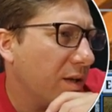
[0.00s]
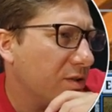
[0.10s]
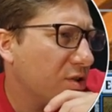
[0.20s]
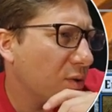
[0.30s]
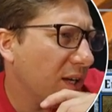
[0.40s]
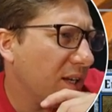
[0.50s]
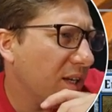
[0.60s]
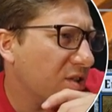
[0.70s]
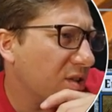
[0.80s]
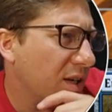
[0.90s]
So it
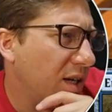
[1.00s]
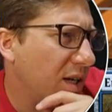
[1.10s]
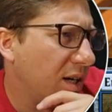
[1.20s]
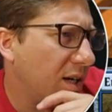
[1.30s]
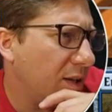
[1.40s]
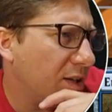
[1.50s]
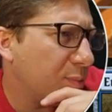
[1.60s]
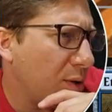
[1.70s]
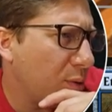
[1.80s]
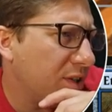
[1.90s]
gets, its
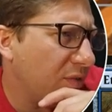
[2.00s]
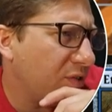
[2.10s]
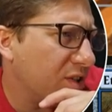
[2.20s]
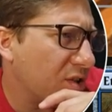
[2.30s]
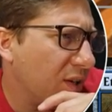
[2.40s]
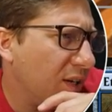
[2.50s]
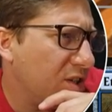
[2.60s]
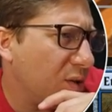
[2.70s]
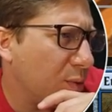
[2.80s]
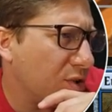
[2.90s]
power and toughness are
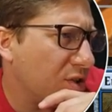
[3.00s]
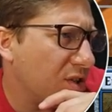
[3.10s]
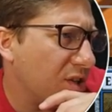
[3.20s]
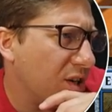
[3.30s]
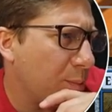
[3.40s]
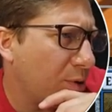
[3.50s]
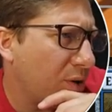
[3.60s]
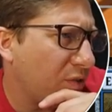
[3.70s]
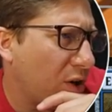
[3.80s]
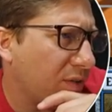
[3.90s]
each equal to the number
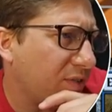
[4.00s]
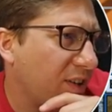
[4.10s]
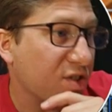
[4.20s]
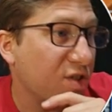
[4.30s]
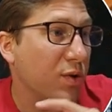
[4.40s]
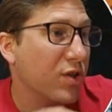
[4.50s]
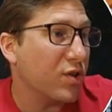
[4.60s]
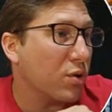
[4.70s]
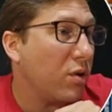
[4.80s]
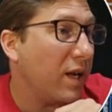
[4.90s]
of artifacts you
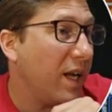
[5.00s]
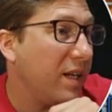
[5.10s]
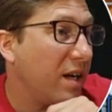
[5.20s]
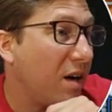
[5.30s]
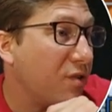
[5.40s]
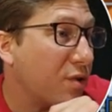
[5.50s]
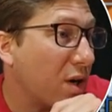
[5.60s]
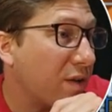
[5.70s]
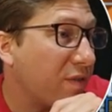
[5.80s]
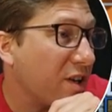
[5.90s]
control, and other
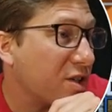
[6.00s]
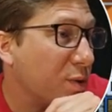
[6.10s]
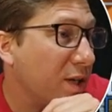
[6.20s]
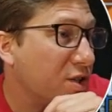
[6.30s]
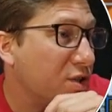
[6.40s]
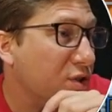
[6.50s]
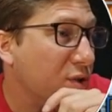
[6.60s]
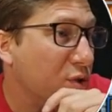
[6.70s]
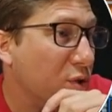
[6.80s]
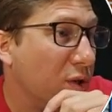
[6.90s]
artifacts, creatures you
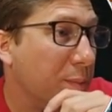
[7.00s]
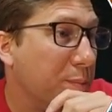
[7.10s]
control get